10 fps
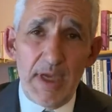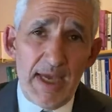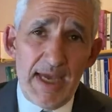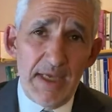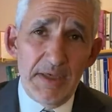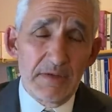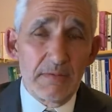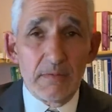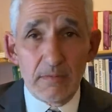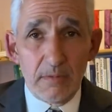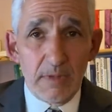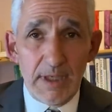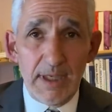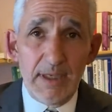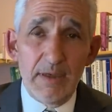And
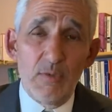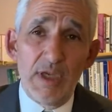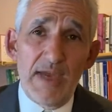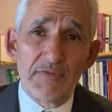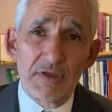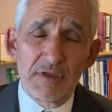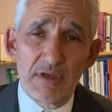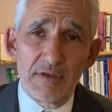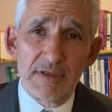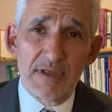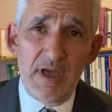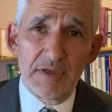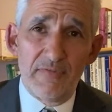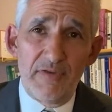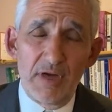we have to
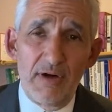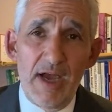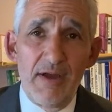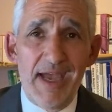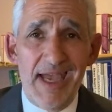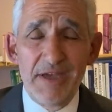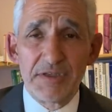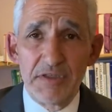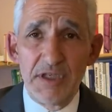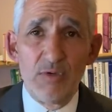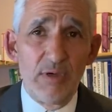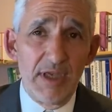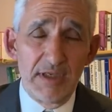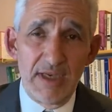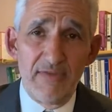start to figure out how to deal with
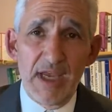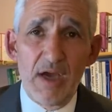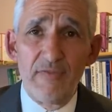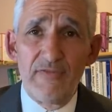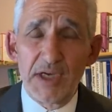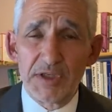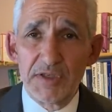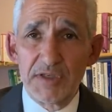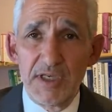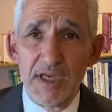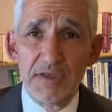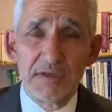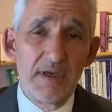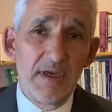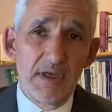it, given how infectious it
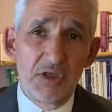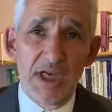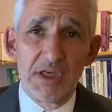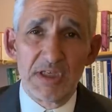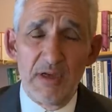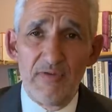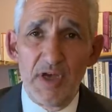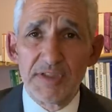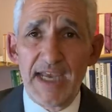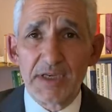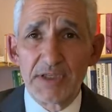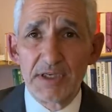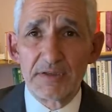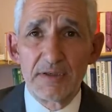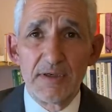is, change some of our
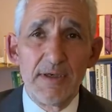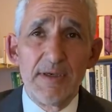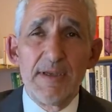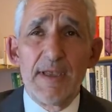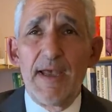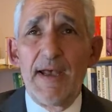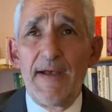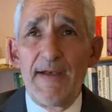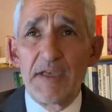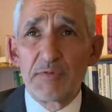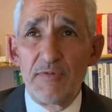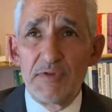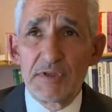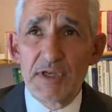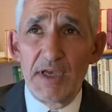tactics, as we've
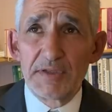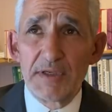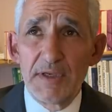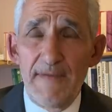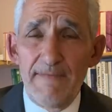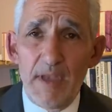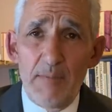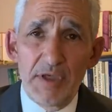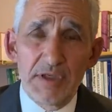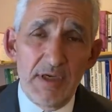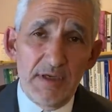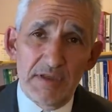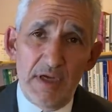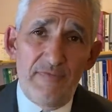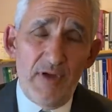discussed. But
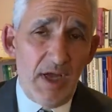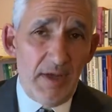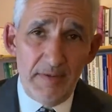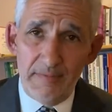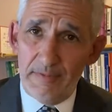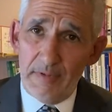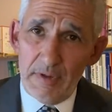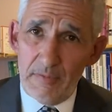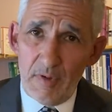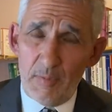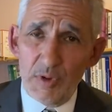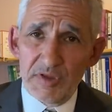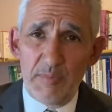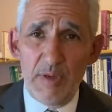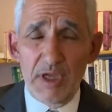so far,
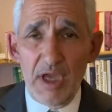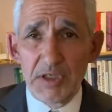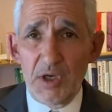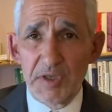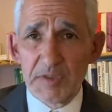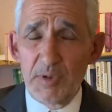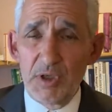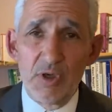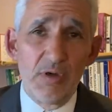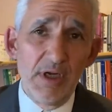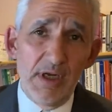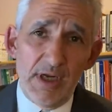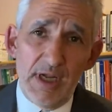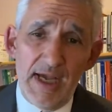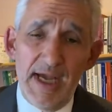reports of people going to hospital
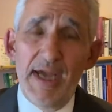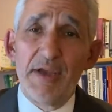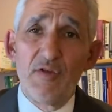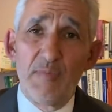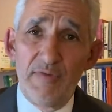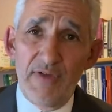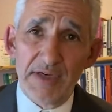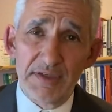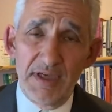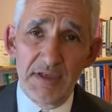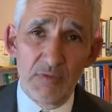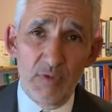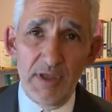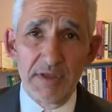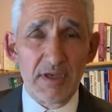who've been vaccinated
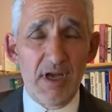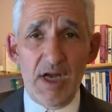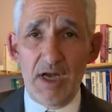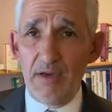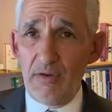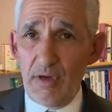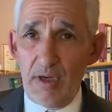with this are